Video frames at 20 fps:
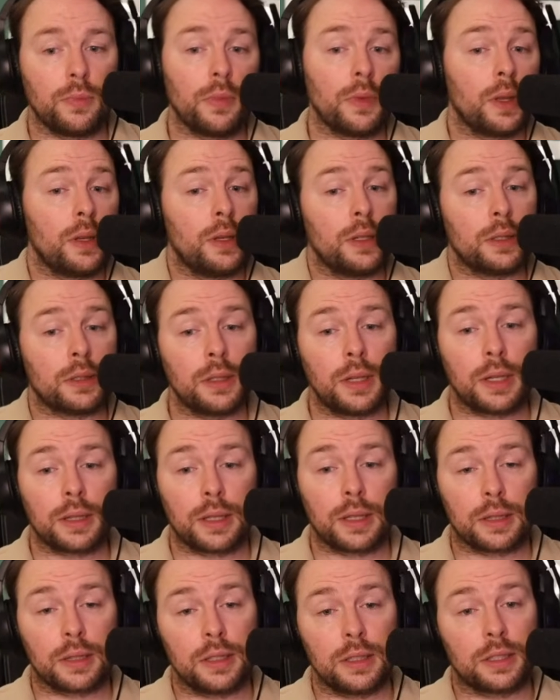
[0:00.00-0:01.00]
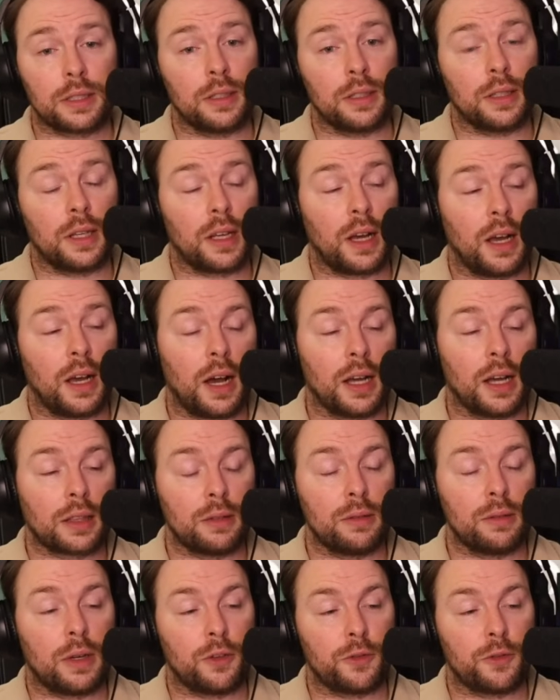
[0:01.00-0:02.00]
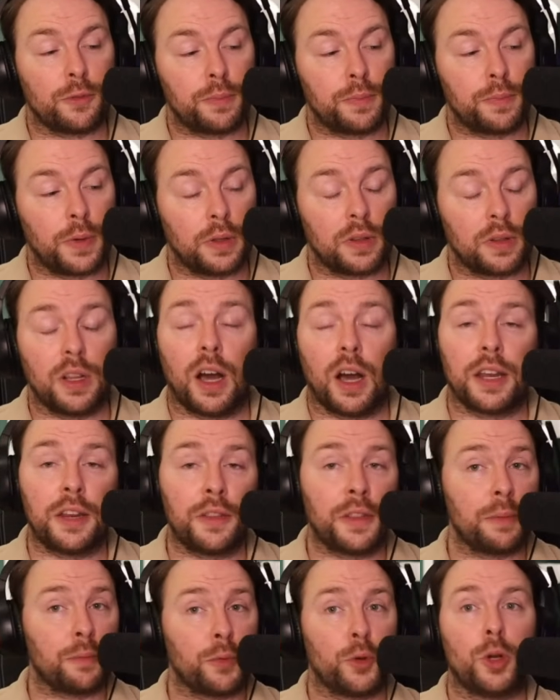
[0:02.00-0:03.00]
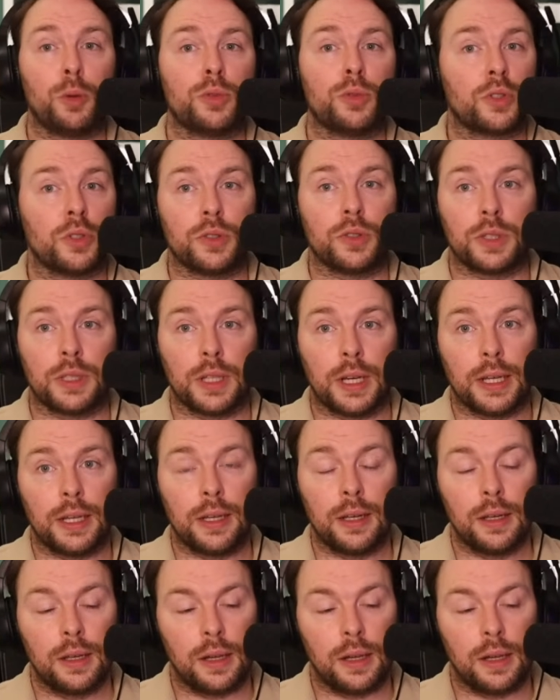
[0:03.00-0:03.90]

Listen, I, I, listen, I don't know. If, look, I didn't think Bruno was good today.